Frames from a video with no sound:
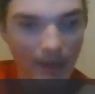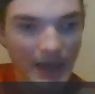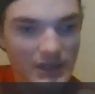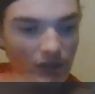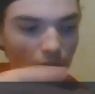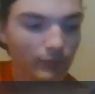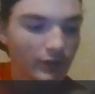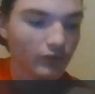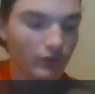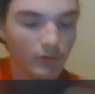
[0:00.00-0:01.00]
Magical
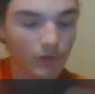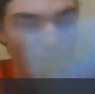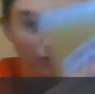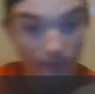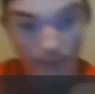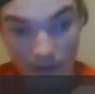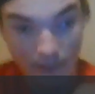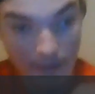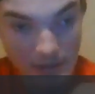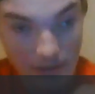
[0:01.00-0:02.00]
Mystery Tour. Also, I forgot
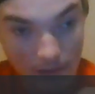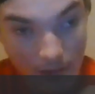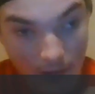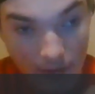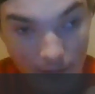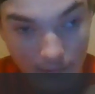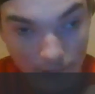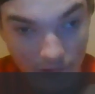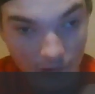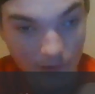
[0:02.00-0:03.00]
to mention,
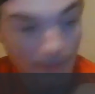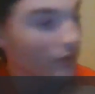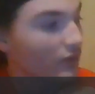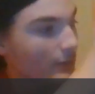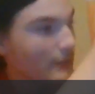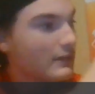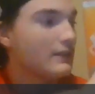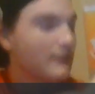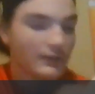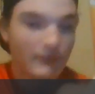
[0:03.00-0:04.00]
this was just supposed to be
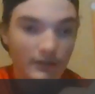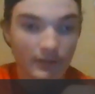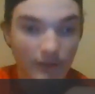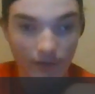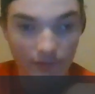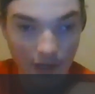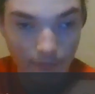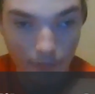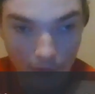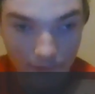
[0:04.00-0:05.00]
these 6 songs, and
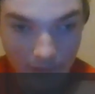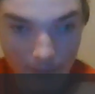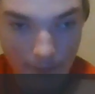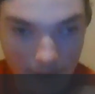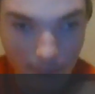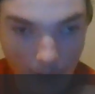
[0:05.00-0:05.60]
if it was, it'd be at the